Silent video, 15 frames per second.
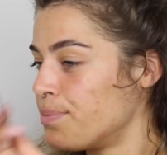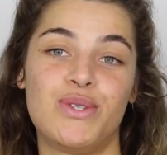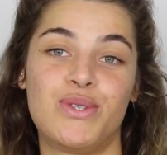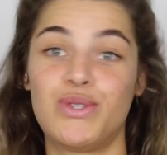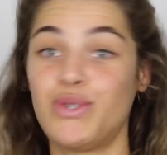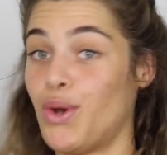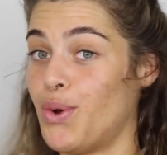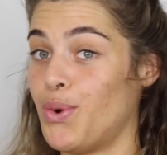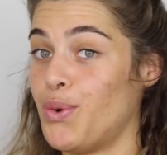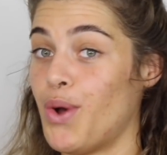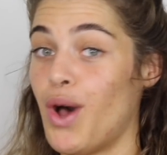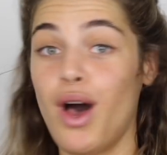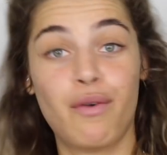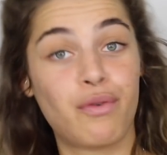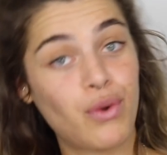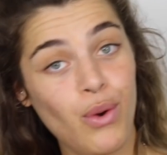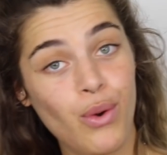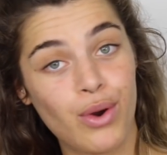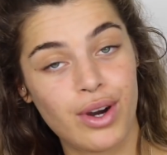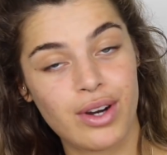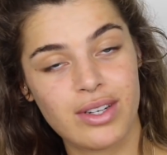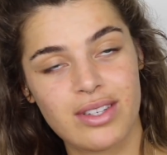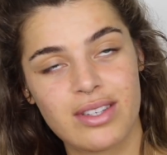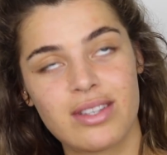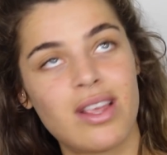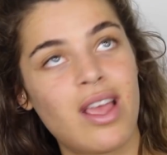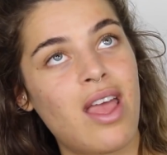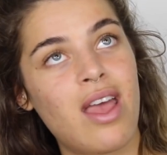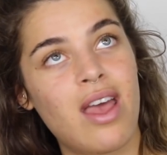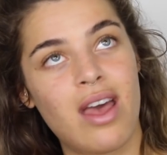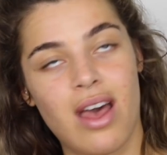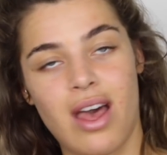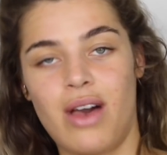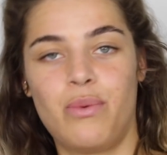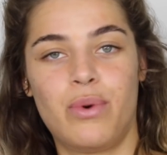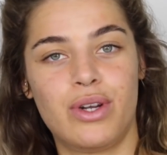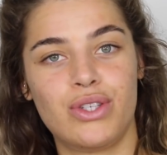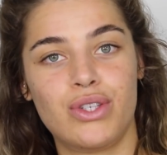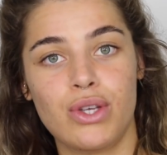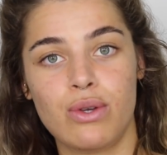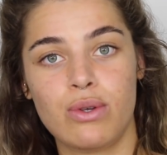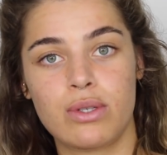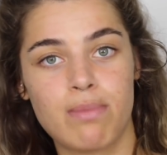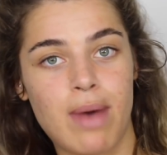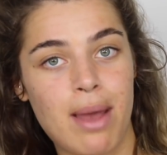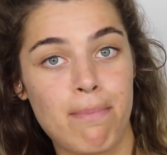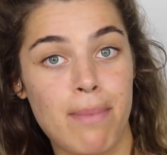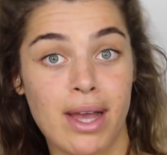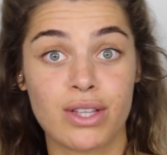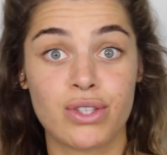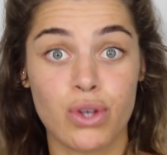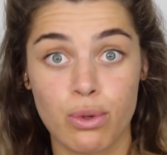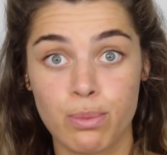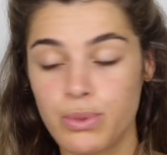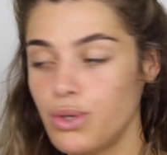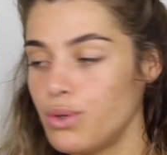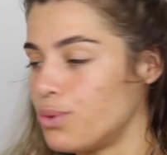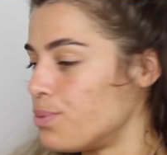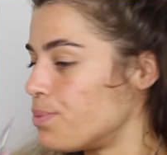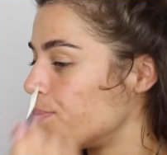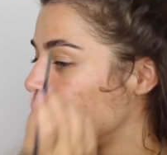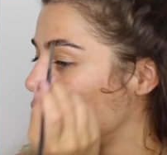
So of course I wanted to use my MAC taupe too.